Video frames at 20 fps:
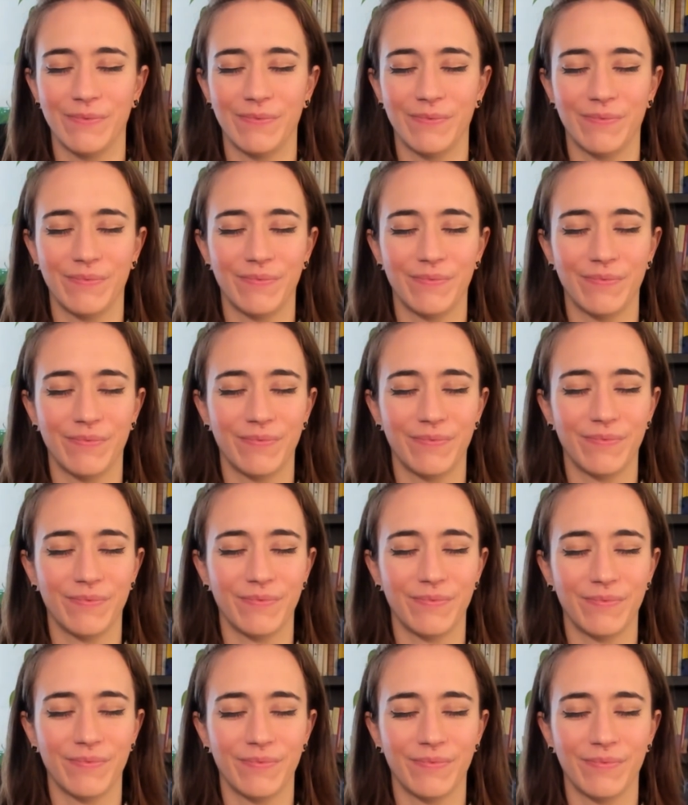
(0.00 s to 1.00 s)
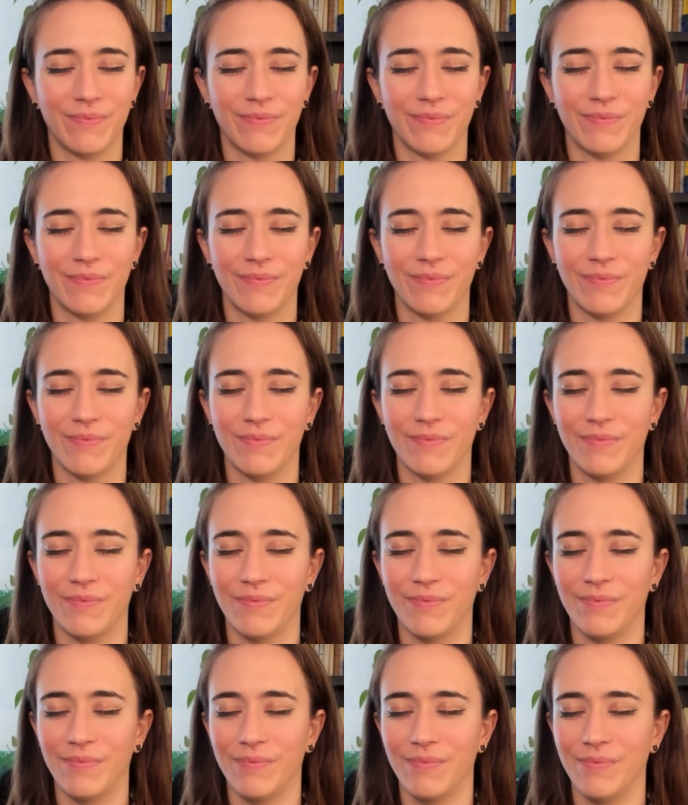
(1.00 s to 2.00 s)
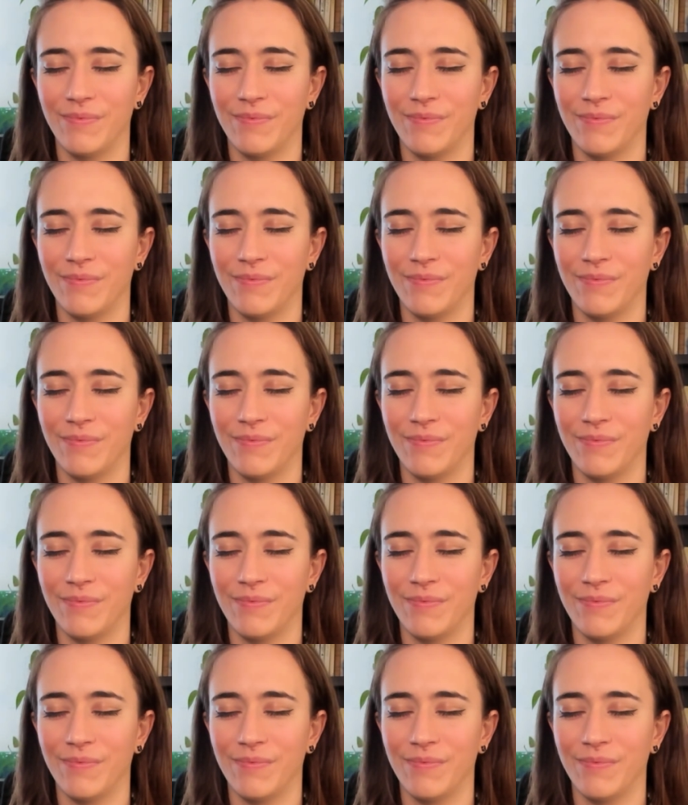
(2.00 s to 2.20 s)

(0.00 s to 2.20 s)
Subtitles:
(silence)